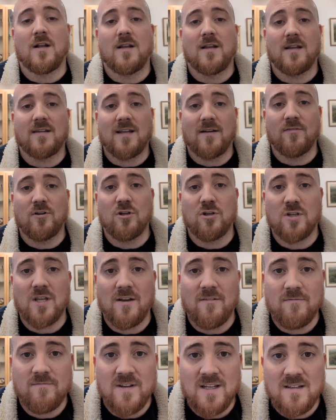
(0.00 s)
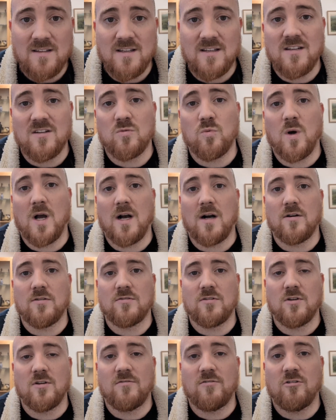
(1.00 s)
Let's have a look at Vinted as well.
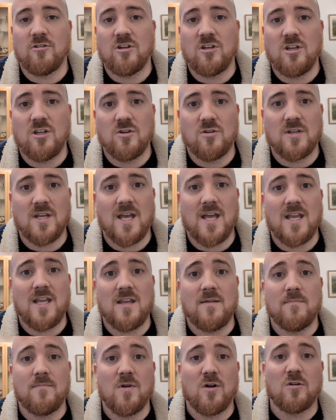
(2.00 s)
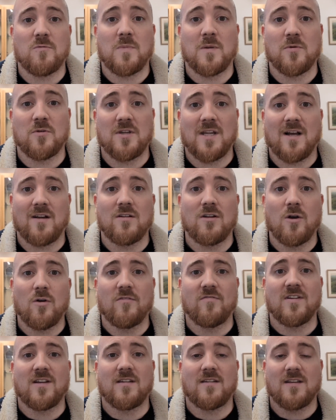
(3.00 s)
So if you're in the UK, most people now know of
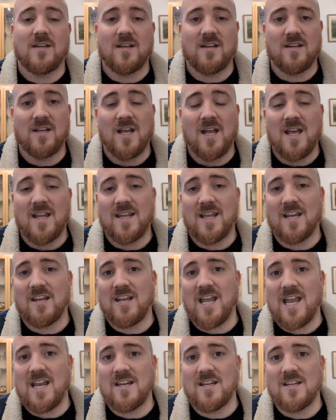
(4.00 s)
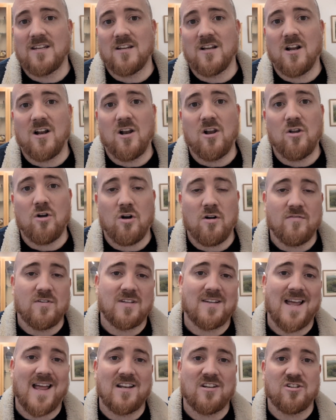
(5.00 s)
Vinted. They're gaining a lot of
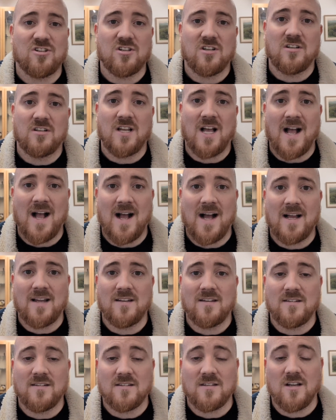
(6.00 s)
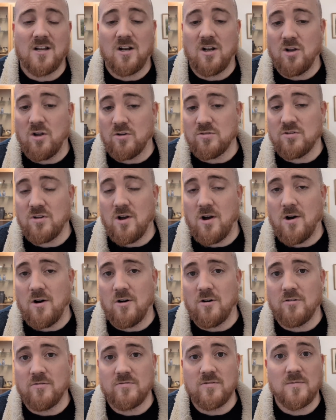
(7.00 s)
attention and a lot
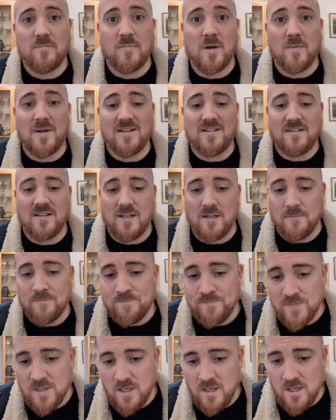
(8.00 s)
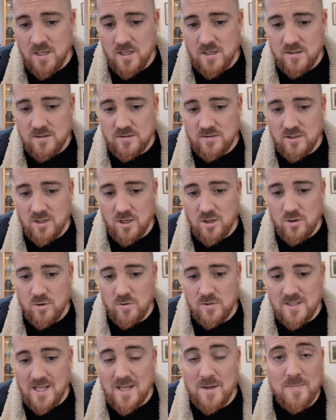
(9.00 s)
of publicity. So
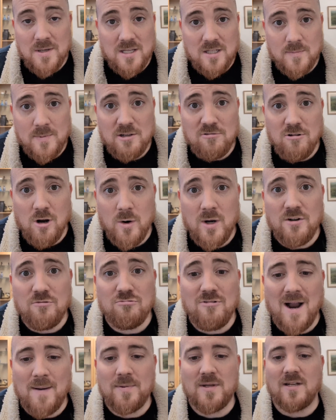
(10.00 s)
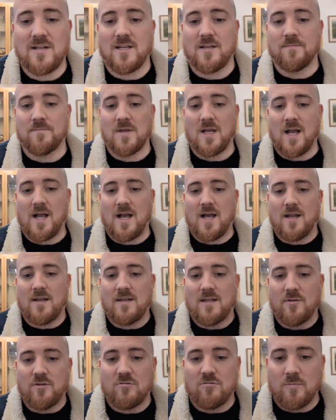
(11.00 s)
they appear to be growing rapidly, and
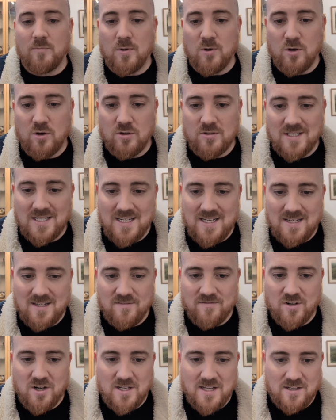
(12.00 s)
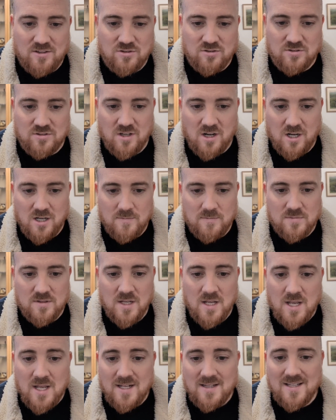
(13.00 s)
there was a report in the Financial Times
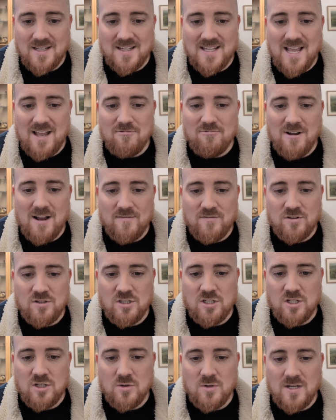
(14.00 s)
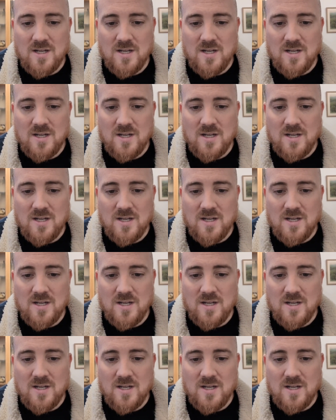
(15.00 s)
that their revenue